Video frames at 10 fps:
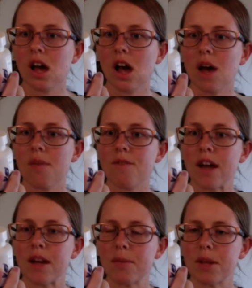
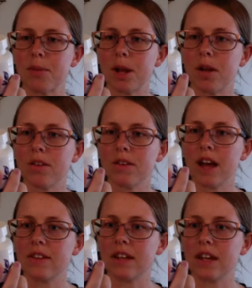vitamin, but also
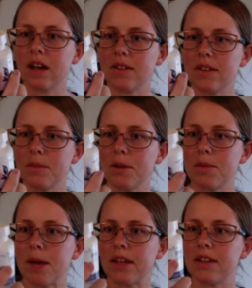has like calcium and
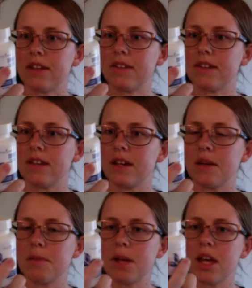
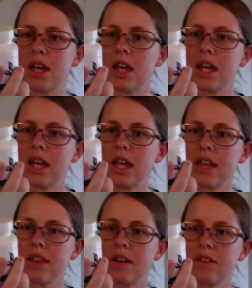magnesium
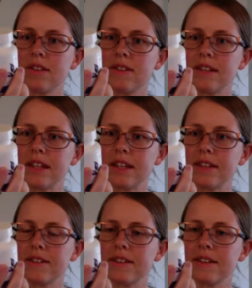in there, and zinc
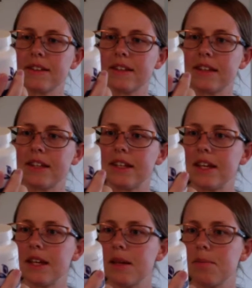and
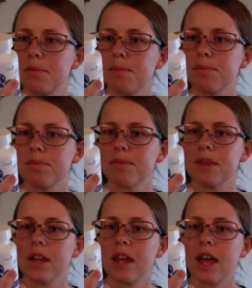selenium
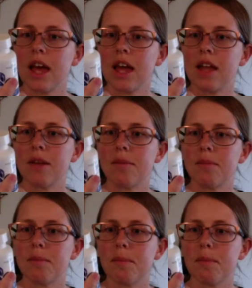and
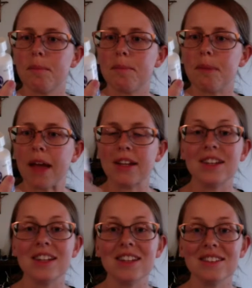
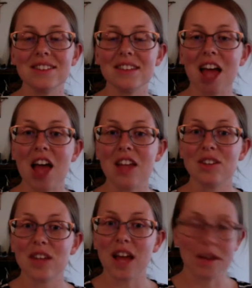manganese.
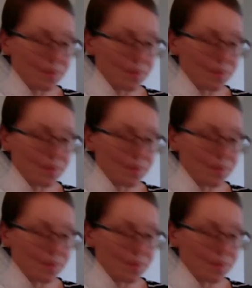So yeah,